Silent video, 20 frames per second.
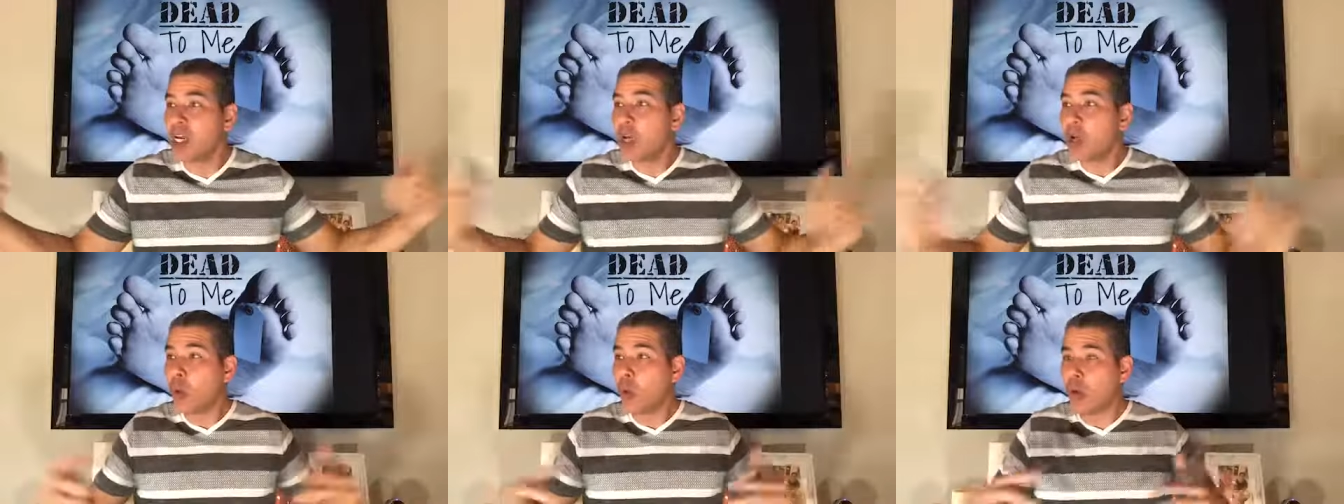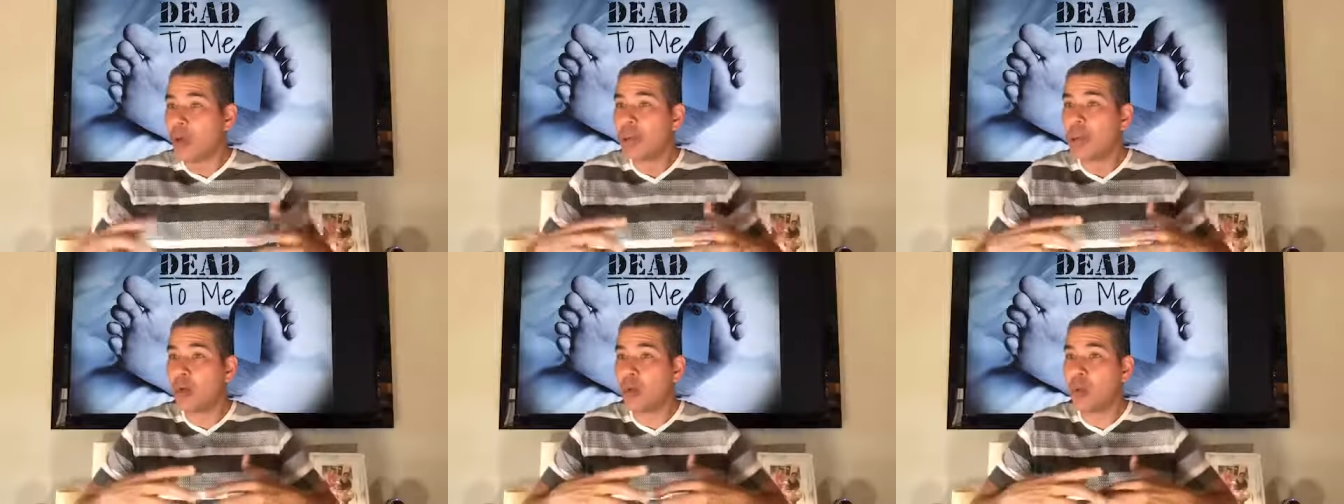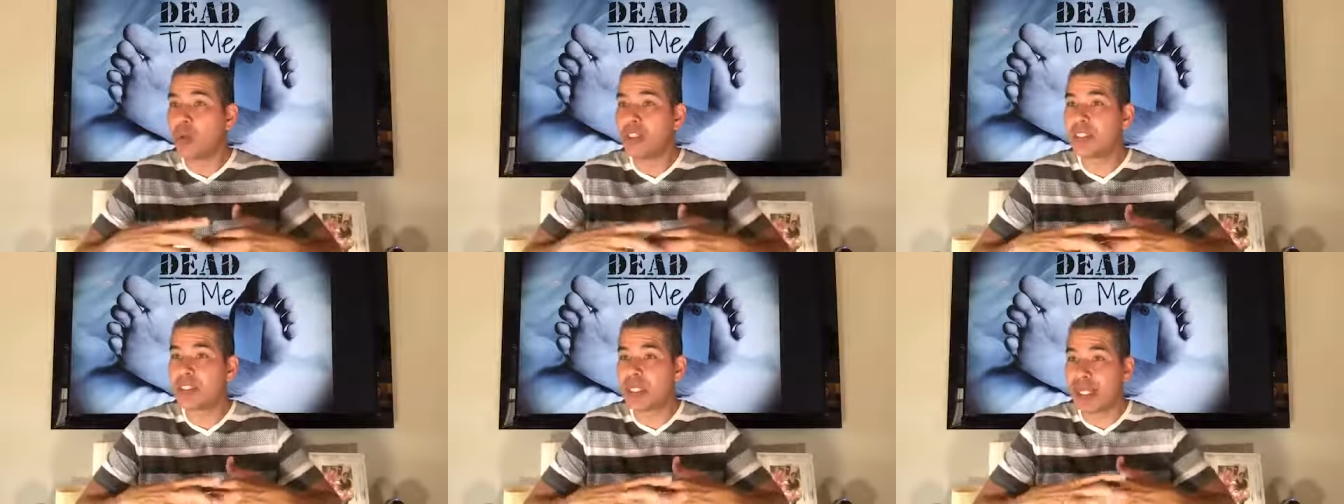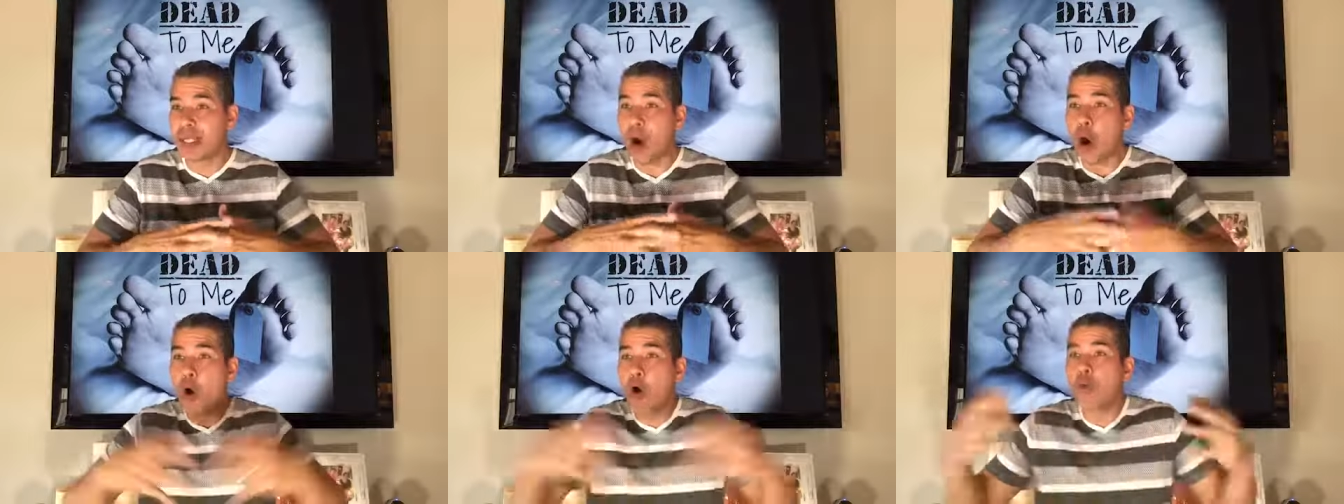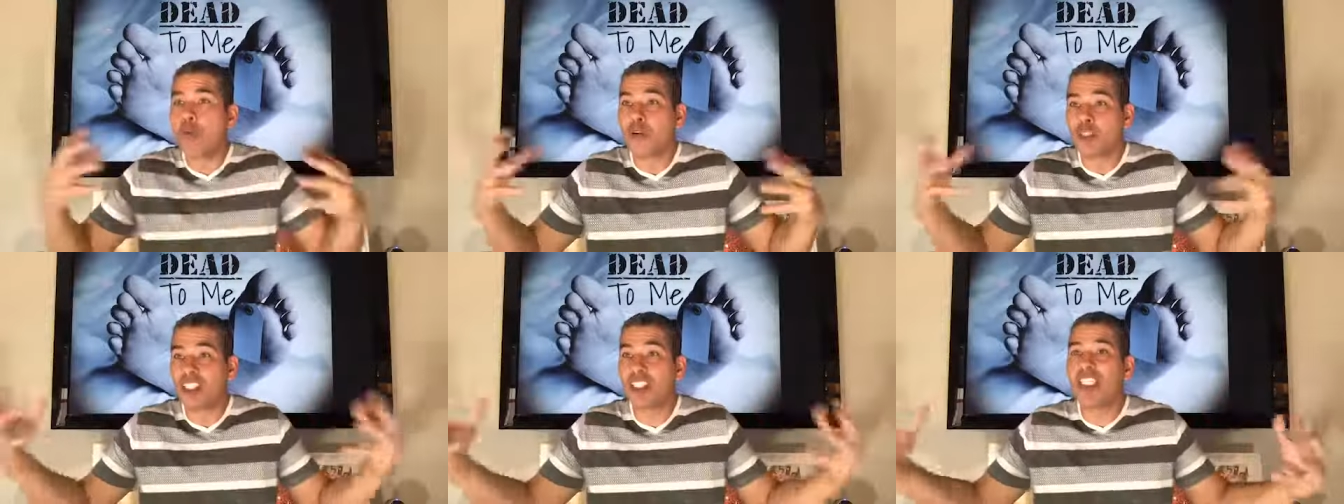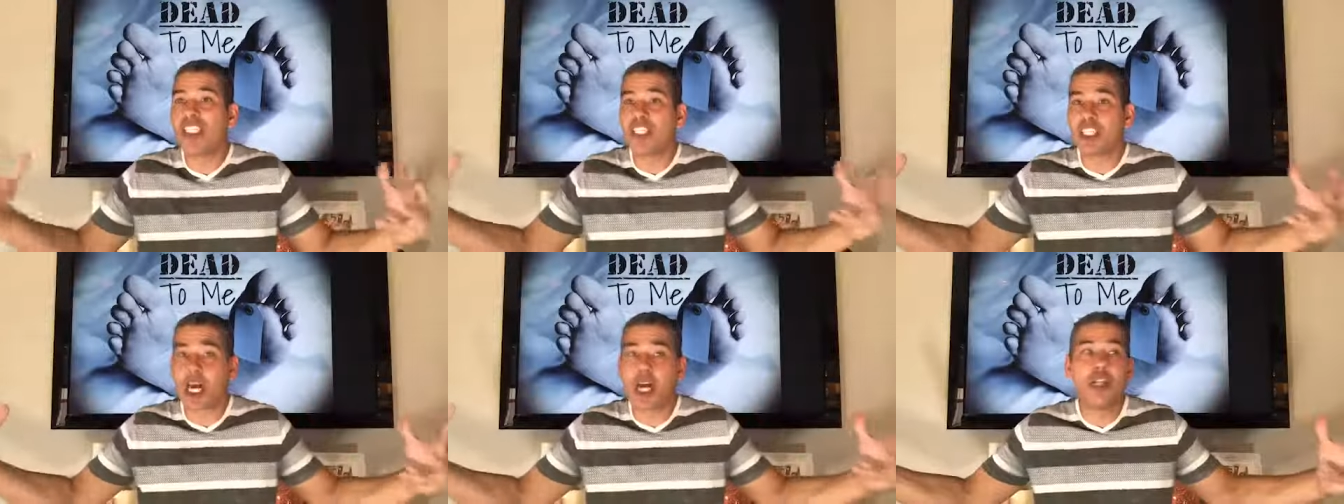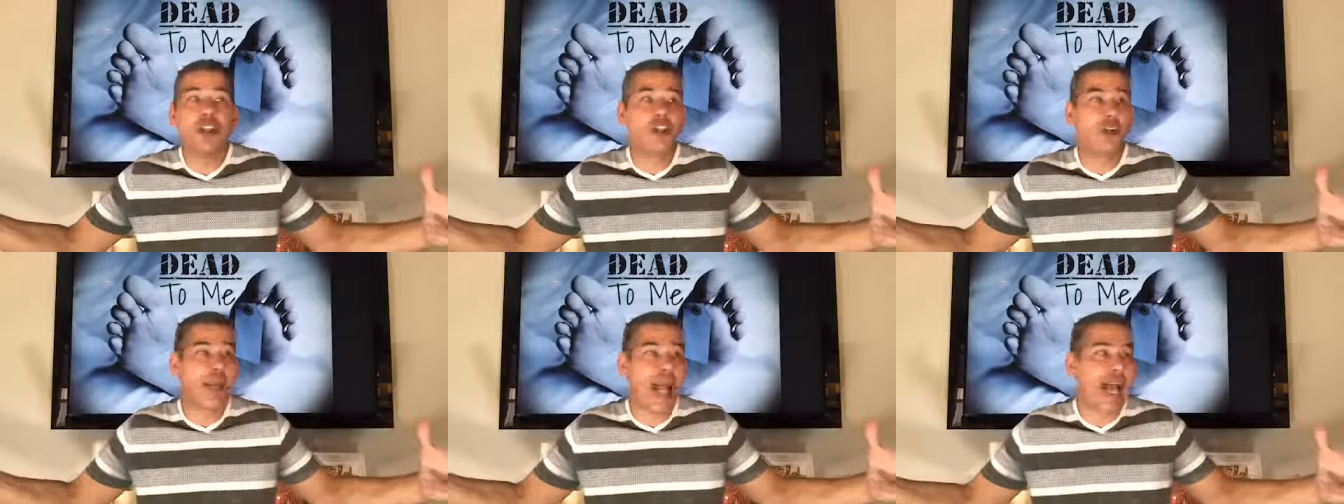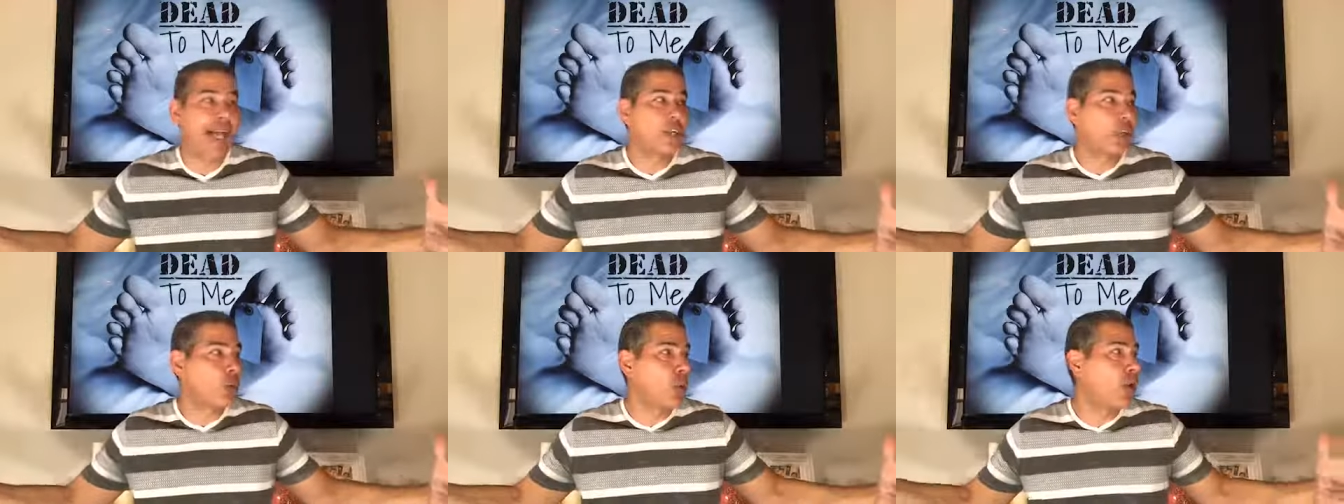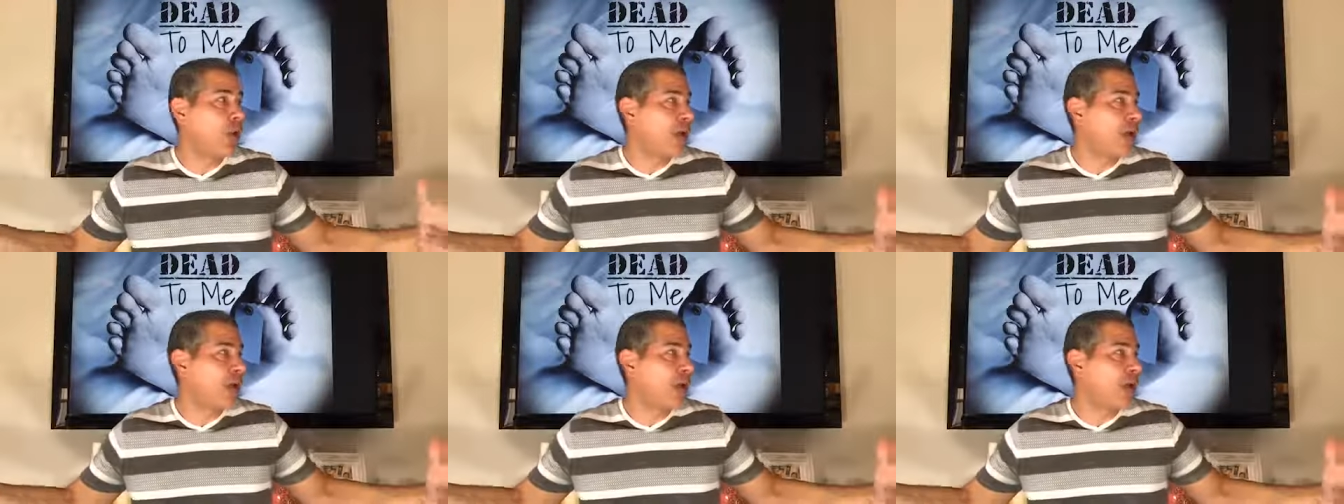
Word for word: when there was over 600 actual